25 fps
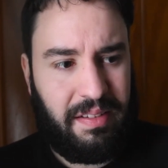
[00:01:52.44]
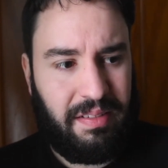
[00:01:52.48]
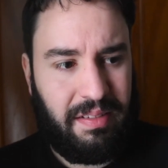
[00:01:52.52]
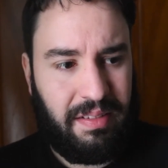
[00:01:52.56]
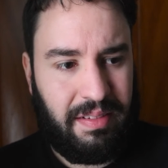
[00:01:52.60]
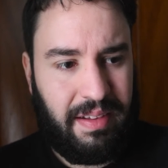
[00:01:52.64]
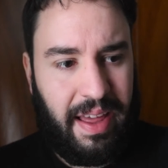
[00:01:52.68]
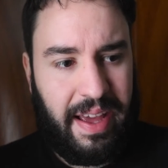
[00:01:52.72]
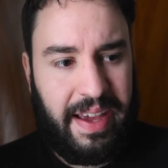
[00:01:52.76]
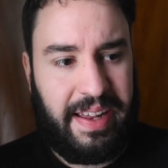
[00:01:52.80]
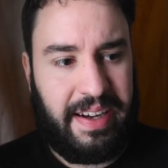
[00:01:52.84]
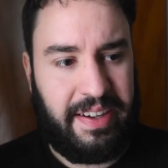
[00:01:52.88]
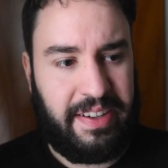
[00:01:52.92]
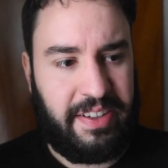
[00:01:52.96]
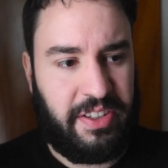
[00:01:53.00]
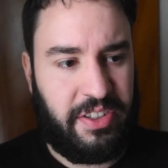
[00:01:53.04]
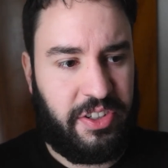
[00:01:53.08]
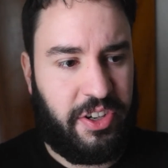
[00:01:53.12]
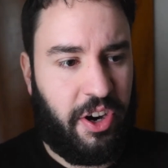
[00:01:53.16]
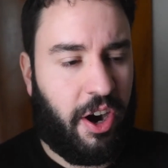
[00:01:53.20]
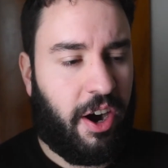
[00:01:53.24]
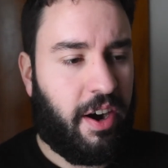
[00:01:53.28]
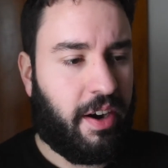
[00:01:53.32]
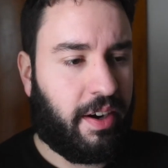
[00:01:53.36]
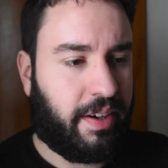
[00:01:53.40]
light and
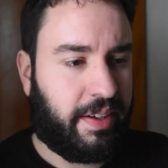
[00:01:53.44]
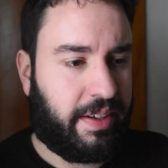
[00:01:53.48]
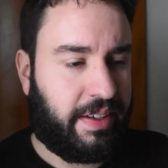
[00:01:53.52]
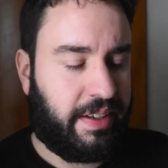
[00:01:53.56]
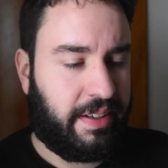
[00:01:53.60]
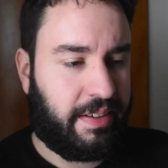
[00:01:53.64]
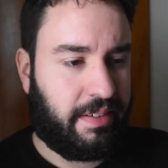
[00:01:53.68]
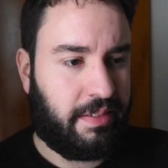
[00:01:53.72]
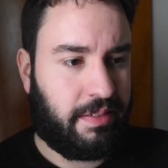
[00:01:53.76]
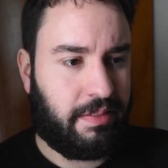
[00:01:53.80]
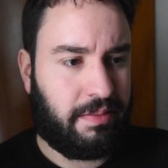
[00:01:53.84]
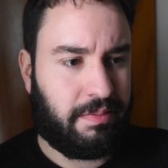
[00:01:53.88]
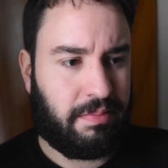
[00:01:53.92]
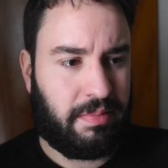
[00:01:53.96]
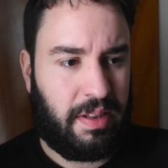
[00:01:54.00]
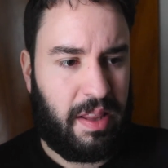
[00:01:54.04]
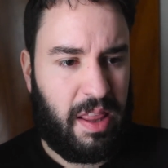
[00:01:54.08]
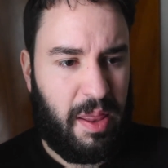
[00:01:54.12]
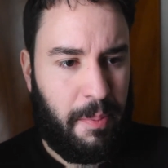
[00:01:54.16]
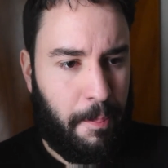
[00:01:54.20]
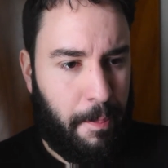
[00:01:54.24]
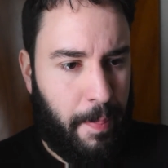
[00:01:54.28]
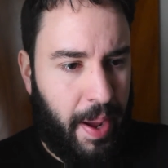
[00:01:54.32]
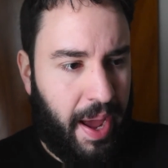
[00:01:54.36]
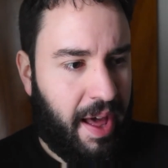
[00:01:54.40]
dark
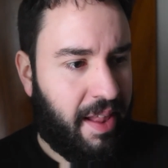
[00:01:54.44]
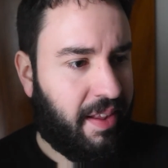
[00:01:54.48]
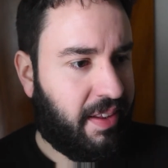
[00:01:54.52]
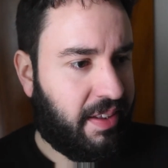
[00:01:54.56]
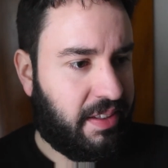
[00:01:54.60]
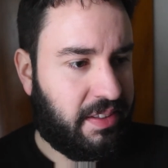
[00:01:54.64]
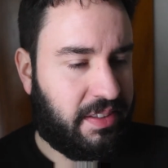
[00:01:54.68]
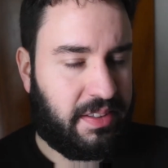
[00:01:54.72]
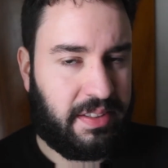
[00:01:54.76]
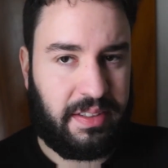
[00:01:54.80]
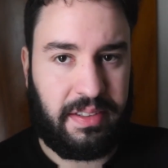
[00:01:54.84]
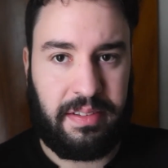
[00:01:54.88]
and balance,